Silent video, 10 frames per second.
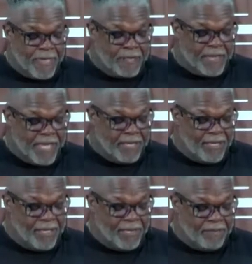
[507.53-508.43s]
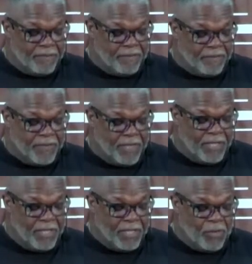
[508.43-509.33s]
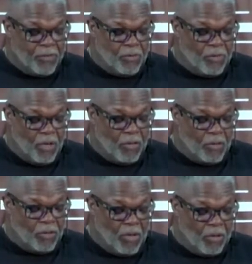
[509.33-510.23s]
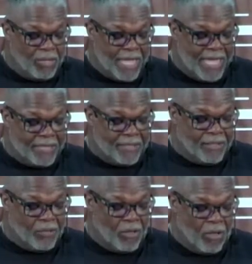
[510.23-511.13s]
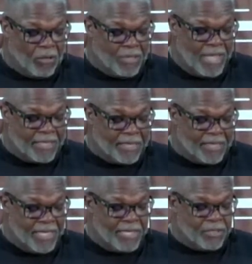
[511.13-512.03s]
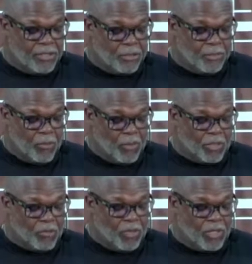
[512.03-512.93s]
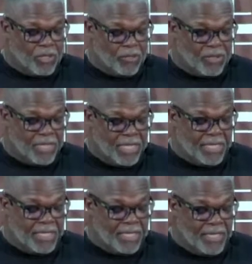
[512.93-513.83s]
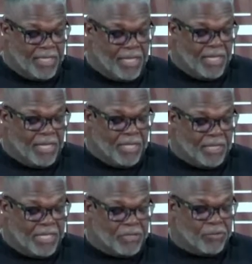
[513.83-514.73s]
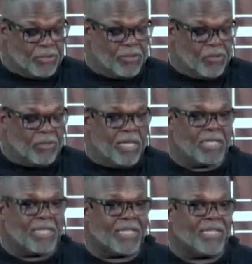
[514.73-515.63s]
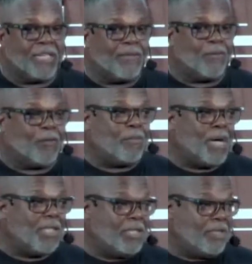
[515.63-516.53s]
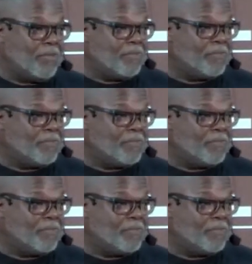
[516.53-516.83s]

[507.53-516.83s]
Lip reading: that you ought not get to the point to where you think that you're so much that the devil won't bother you,